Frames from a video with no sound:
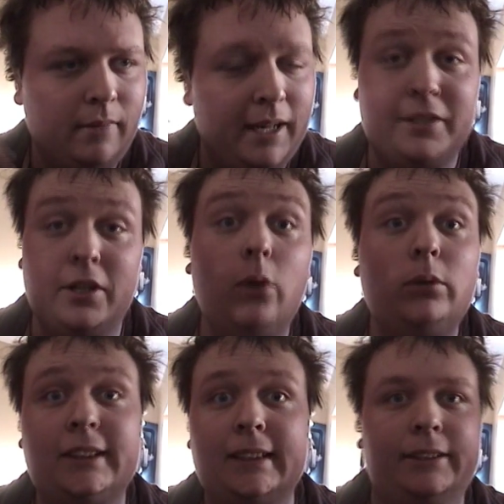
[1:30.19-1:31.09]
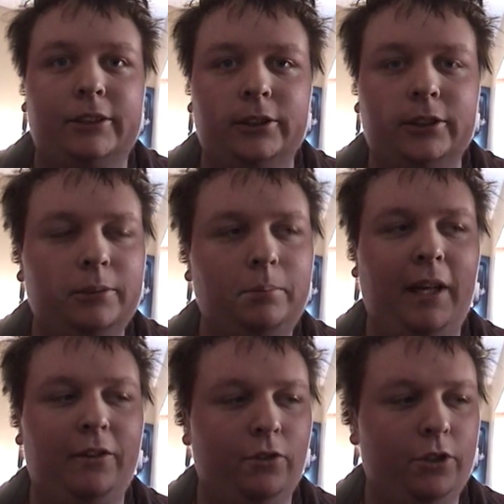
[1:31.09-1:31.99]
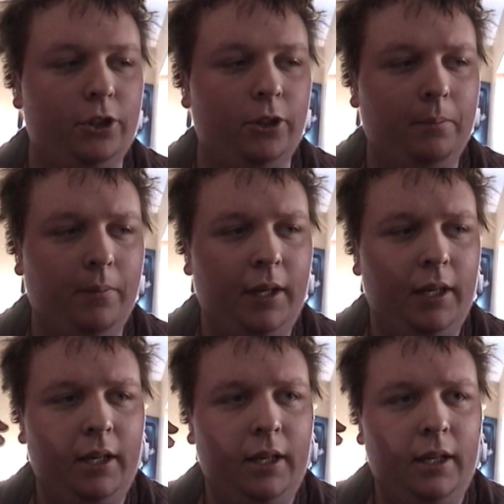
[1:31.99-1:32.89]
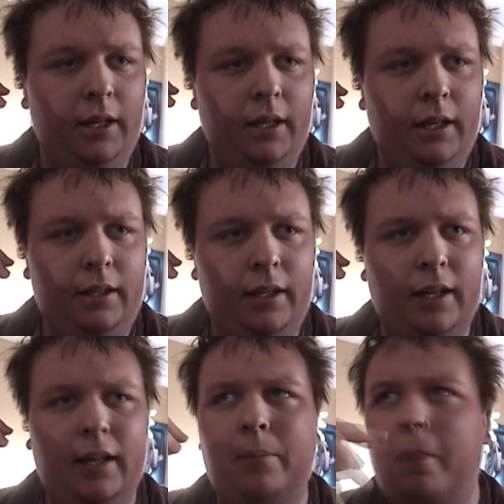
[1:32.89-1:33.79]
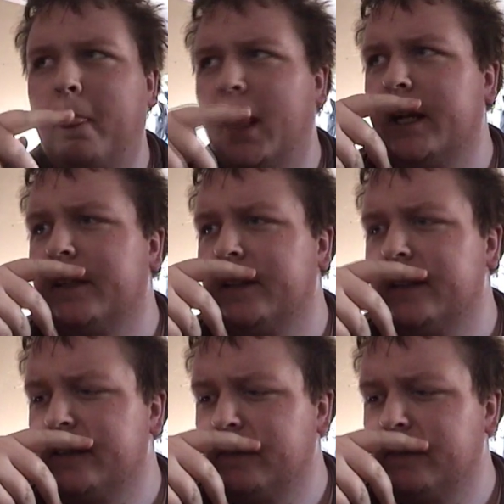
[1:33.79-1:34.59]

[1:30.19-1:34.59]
it's no sisters, that's for sure. Yeah, how